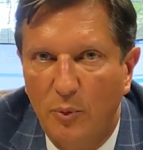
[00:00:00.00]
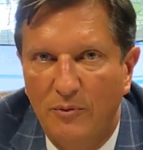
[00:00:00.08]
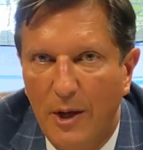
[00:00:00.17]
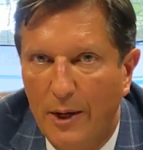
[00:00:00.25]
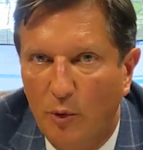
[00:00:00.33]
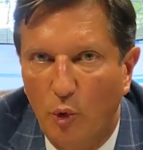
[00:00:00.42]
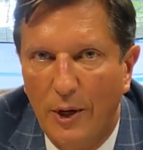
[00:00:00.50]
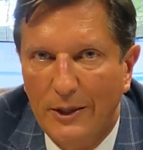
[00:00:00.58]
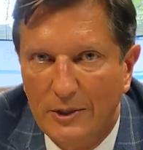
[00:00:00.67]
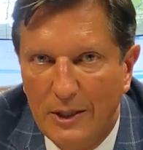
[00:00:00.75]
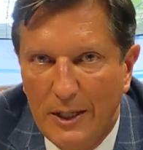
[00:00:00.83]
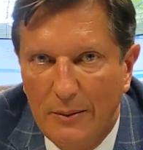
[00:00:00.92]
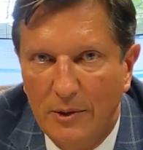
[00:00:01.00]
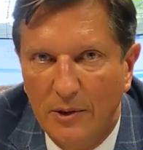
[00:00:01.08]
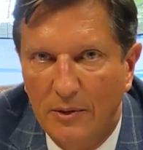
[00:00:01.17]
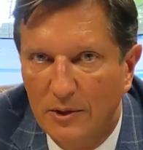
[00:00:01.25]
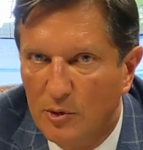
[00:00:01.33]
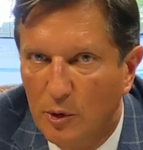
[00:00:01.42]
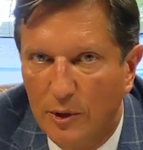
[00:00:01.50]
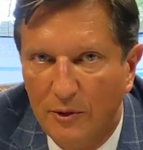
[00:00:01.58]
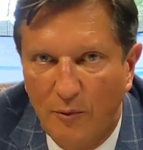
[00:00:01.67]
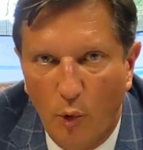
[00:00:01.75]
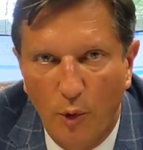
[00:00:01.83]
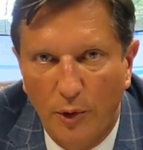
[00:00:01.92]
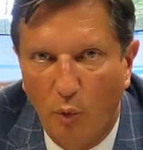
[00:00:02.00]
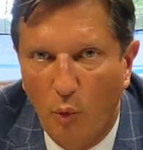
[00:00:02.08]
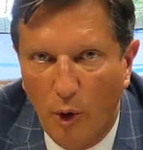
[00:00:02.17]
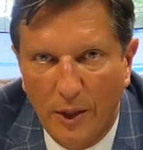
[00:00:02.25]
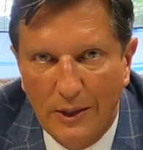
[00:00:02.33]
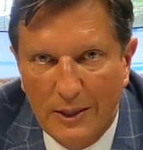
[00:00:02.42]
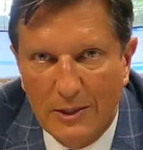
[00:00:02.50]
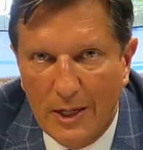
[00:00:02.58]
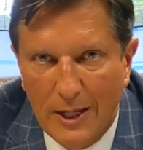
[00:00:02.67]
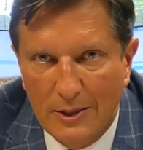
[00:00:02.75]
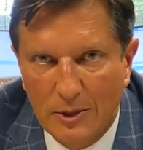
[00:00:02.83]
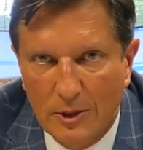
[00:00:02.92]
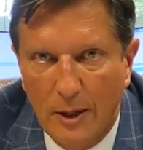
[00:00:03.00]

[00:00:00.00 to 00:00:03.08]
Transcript: We've got a great team that is looking forward to working these cases